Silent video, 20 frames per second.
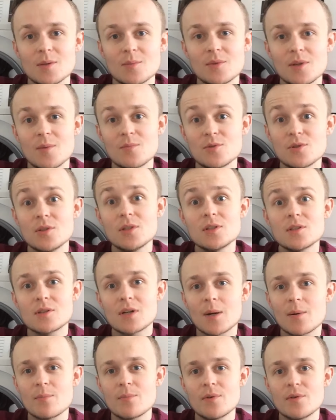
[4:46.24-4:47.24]
Sometimes you need to
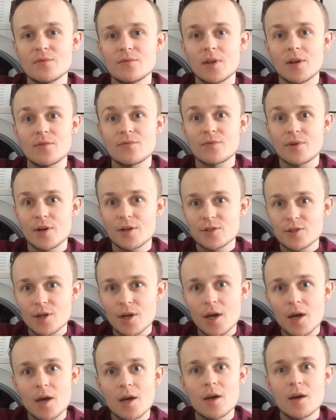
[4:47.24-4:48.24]
grab a bit of like fresh
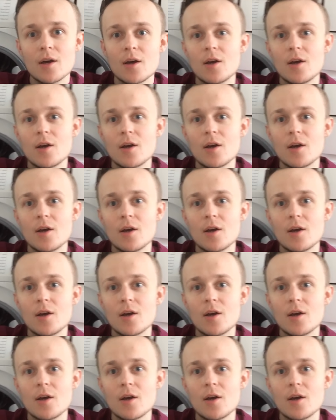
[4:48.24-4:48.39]
air